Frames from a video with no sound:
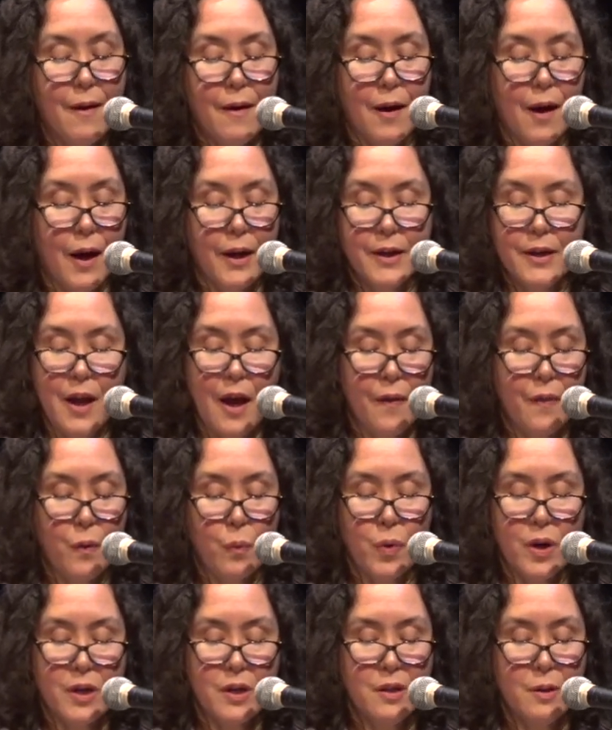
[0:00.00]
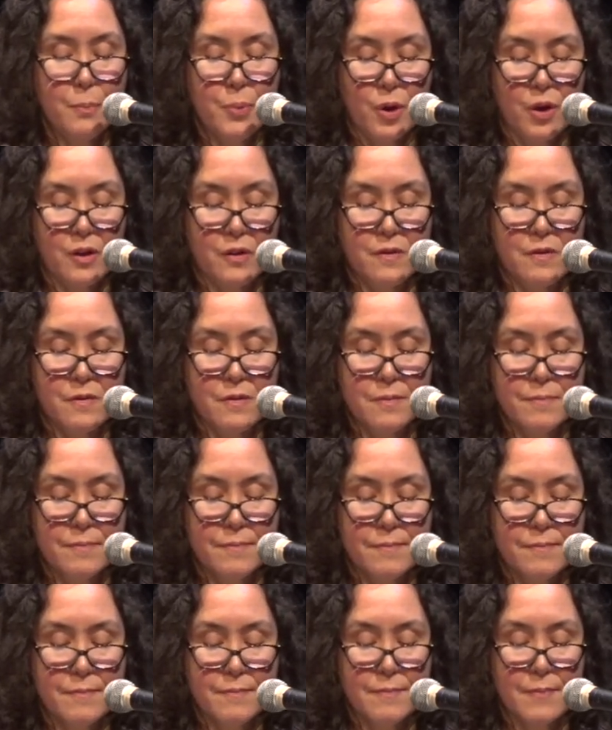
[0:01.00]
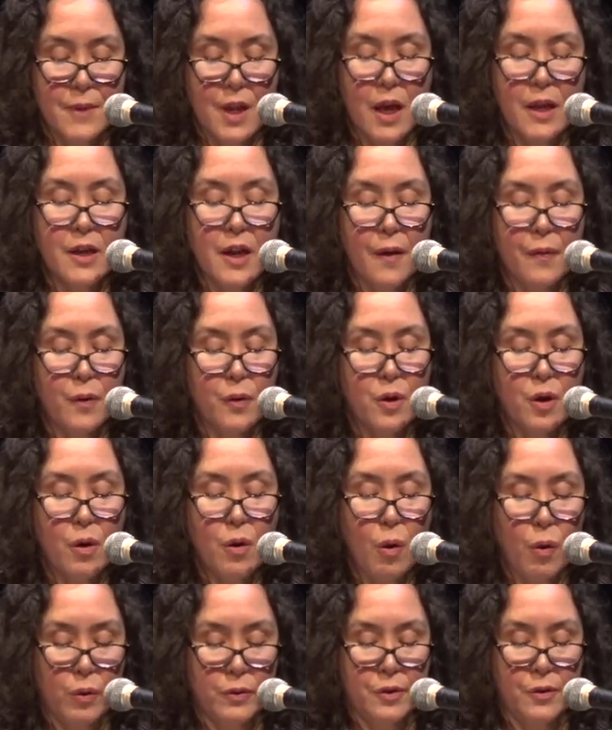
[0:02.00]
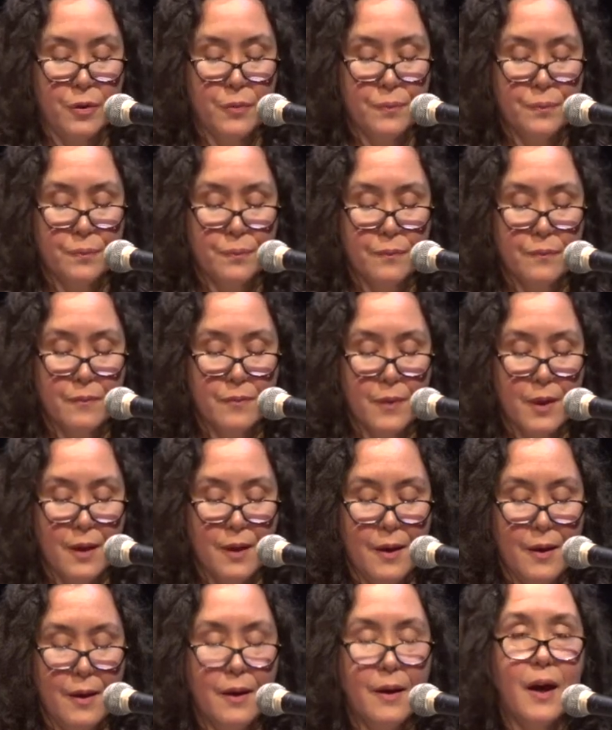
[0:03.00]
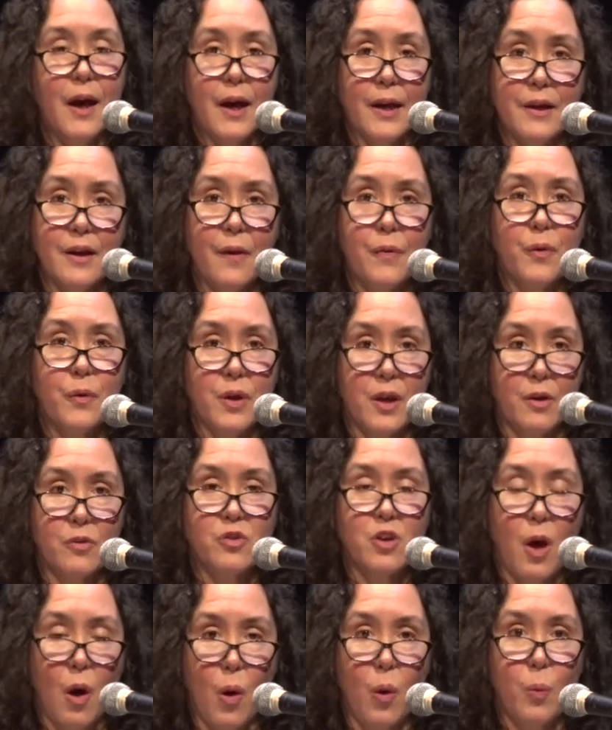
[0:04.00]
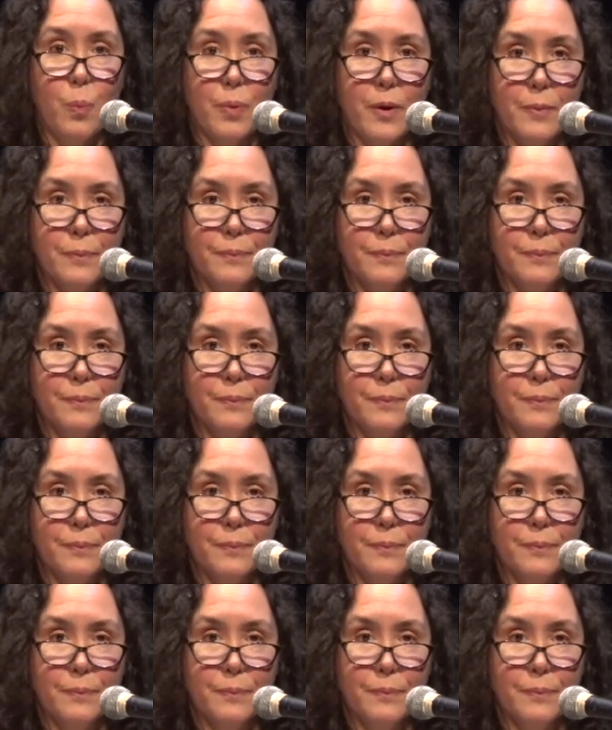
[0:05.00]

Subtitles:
Another one in the books, another year older, another year to hope.